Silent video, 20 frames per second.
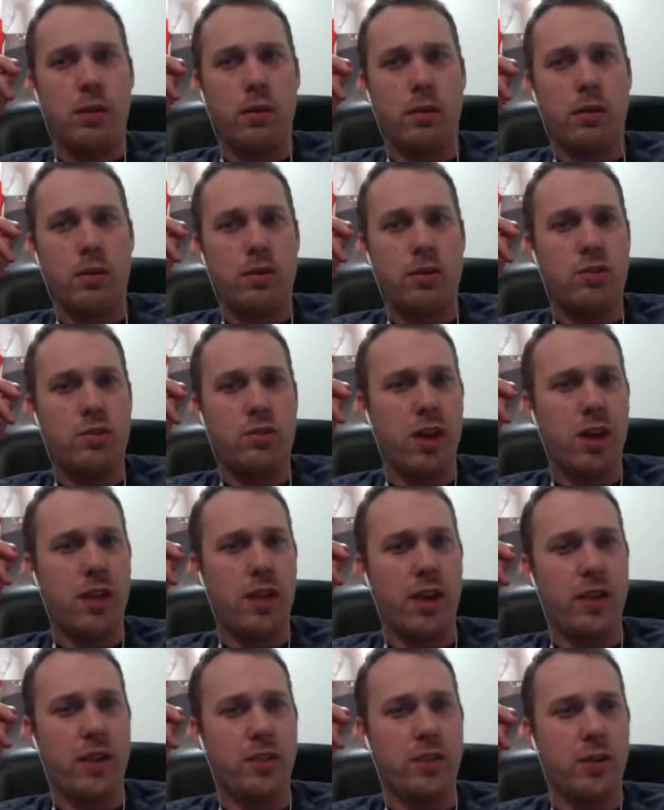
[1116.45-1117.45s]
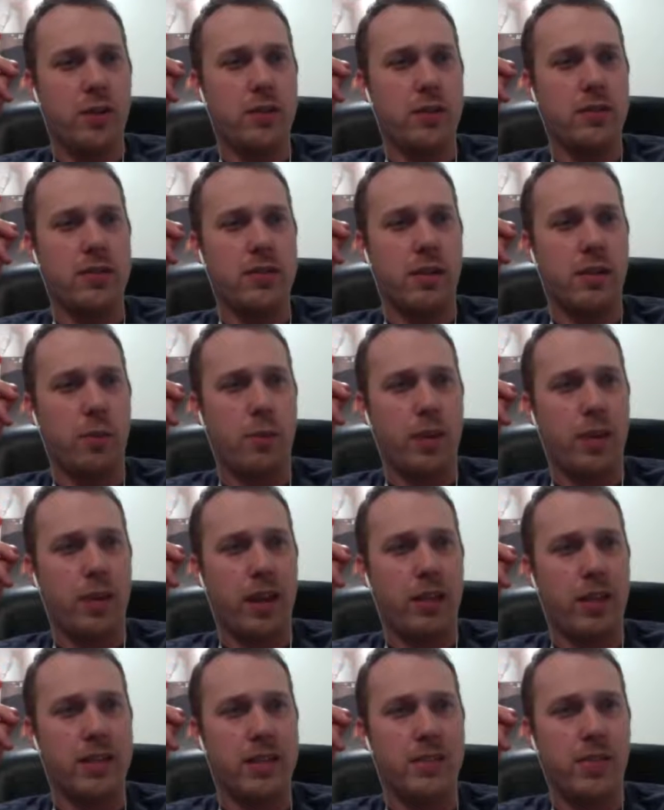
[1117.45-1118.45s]
You sure? I thought it said it went like
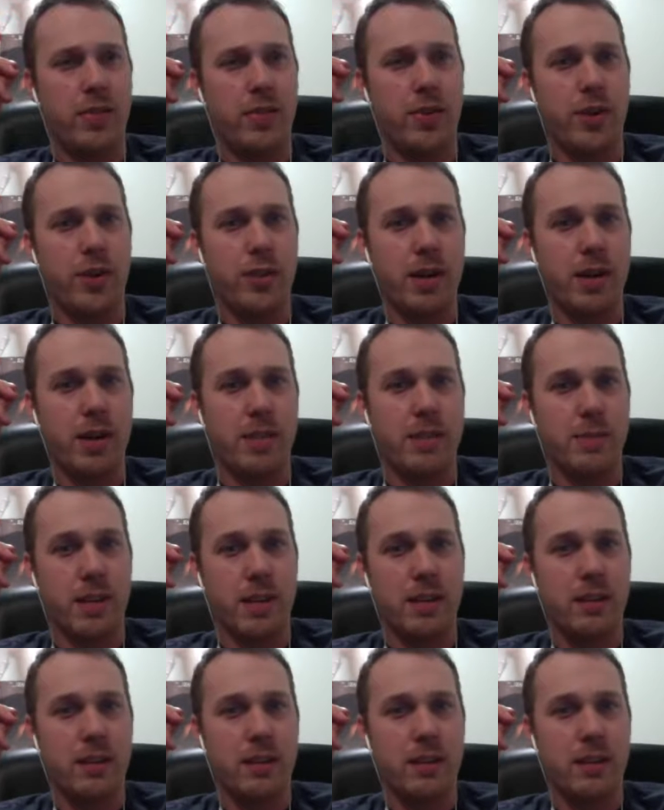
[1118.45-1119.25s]
less than 30 minutes, man.